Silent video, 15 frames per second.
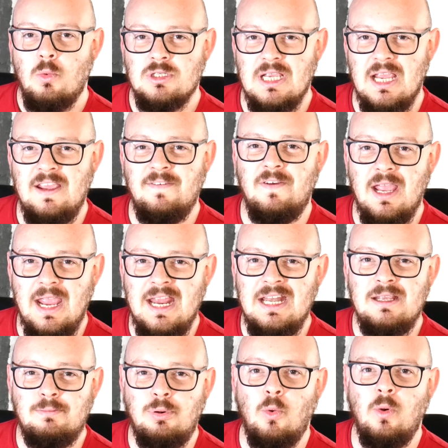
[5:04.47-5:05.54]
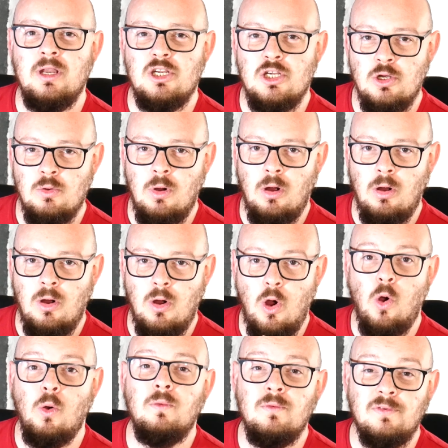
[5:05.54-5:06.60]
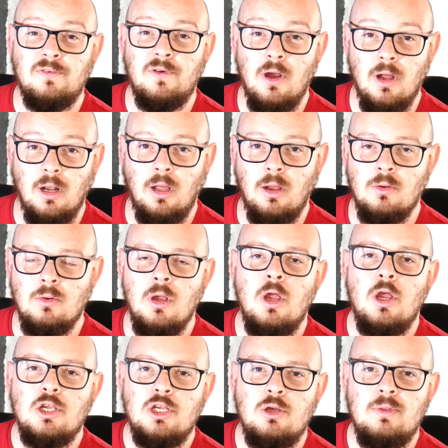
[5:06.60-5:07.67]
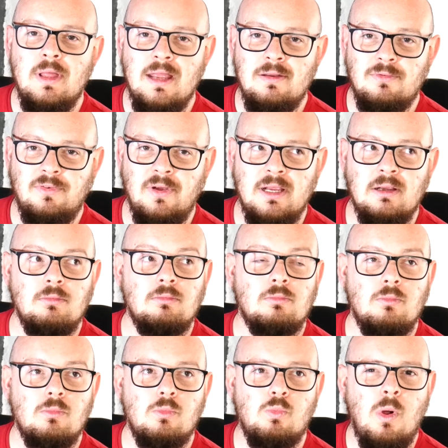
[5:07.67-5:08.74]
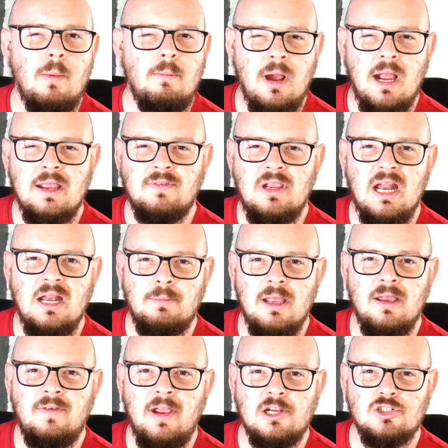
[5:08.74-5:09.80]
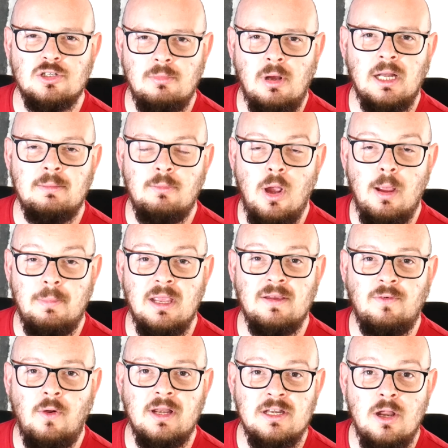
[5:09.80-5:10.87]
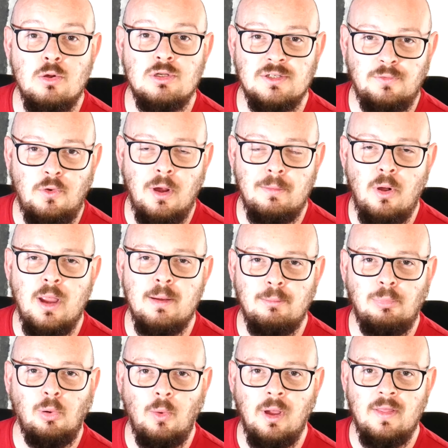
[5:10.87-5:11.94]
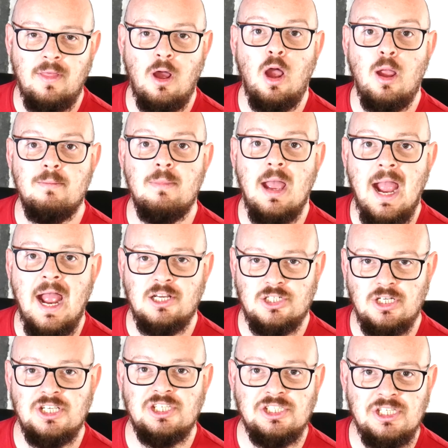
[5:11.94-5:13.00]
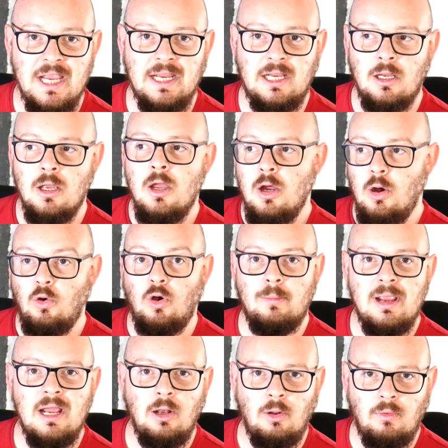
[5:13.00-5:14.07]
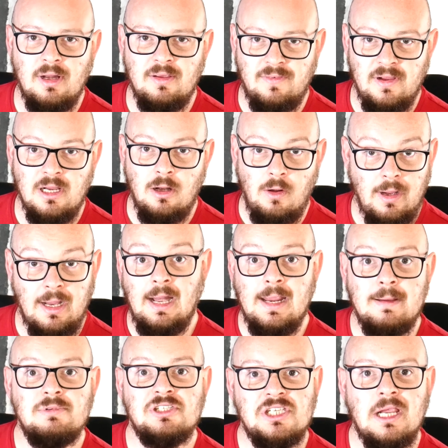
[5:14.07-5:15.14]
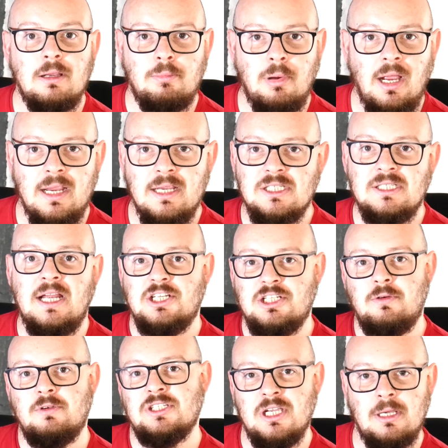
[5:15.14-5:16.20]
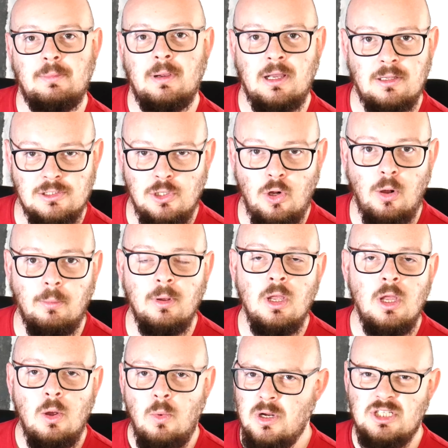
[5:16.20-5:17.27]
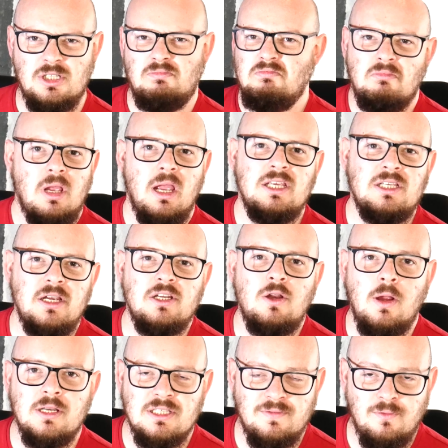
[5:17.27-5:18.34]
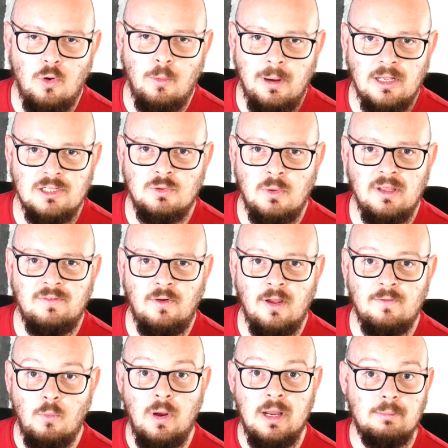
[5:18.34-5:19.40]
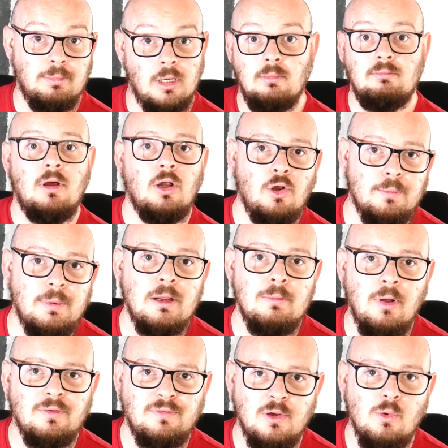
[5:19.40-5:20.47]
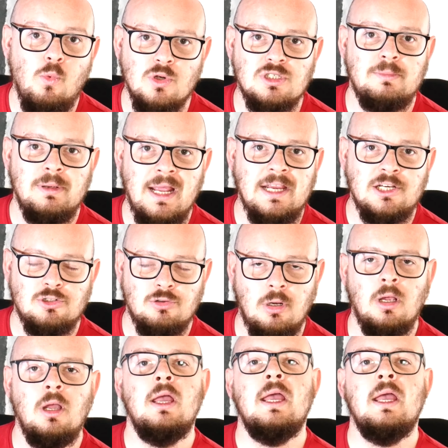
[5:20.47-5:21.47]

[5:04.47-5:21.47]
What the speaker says: was if at any point you are on furlough, you then think, one way of getting a bit of extra money might be if I notify my employer that I'm actually sick or I'm ill or anything, can I claim sick pay, statutory sick pay on top, which is only £94.25 a week, but a lot of people might think, oh, it's a bit extra.